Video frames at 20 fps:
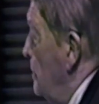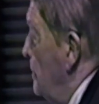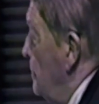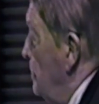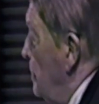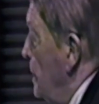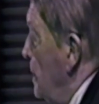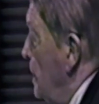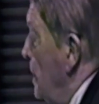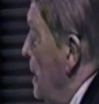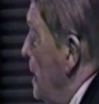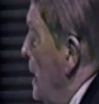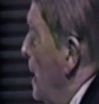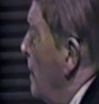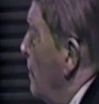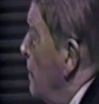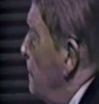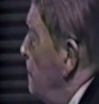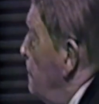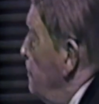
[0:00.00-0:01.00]
completely
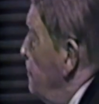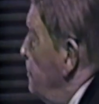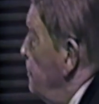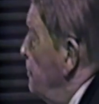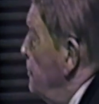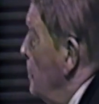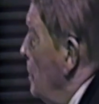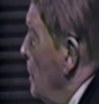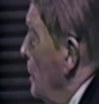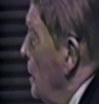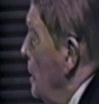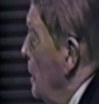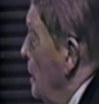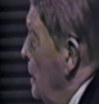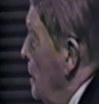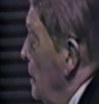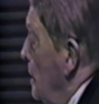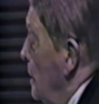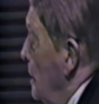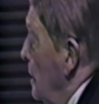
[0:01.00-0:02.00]
out.
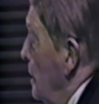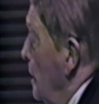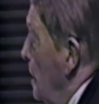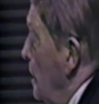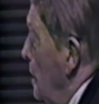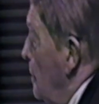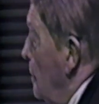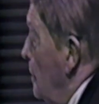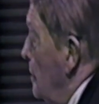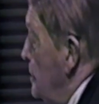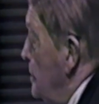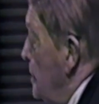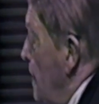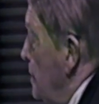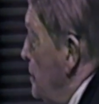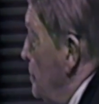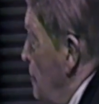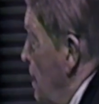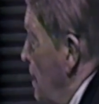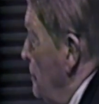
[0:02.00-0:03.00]
And of course,
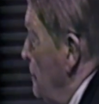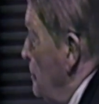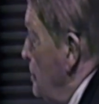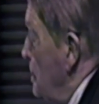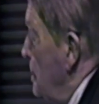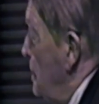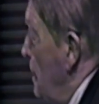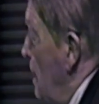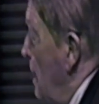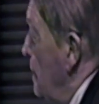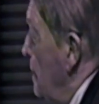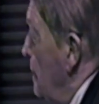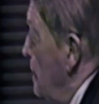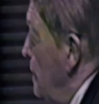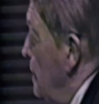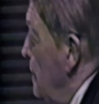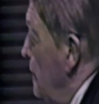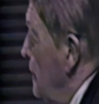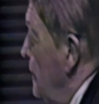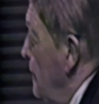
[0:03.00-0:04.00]
that's what was done
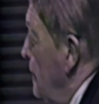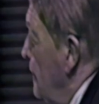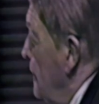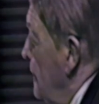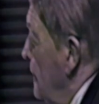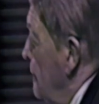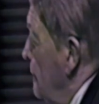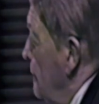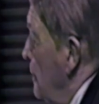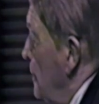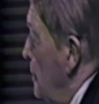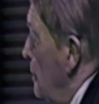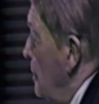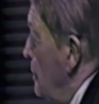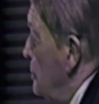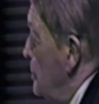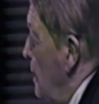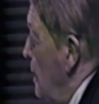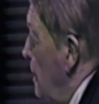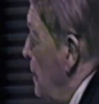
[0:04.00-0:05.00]
by
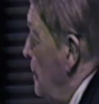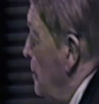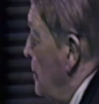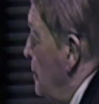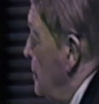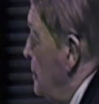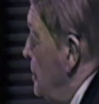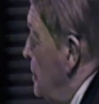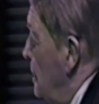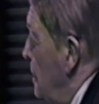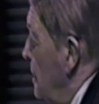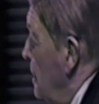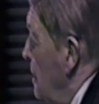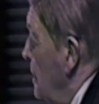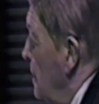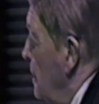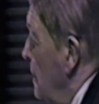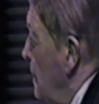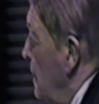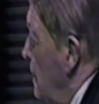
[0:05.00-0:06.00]
those carriers.
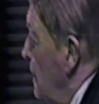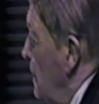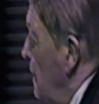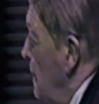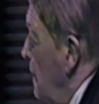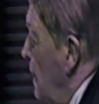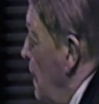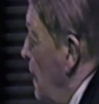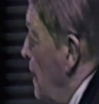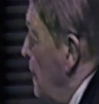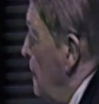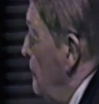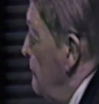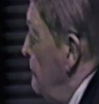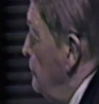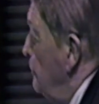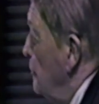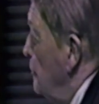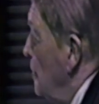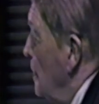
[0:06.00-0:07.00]
And
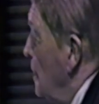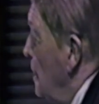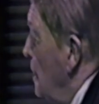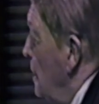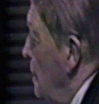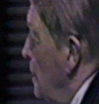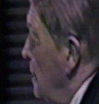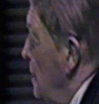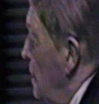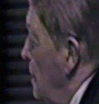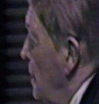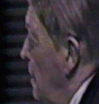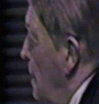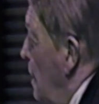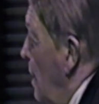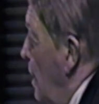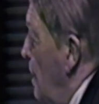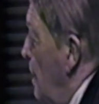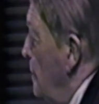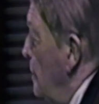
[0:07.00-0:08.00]

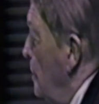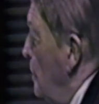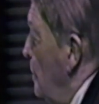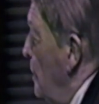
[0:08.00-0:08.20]
on the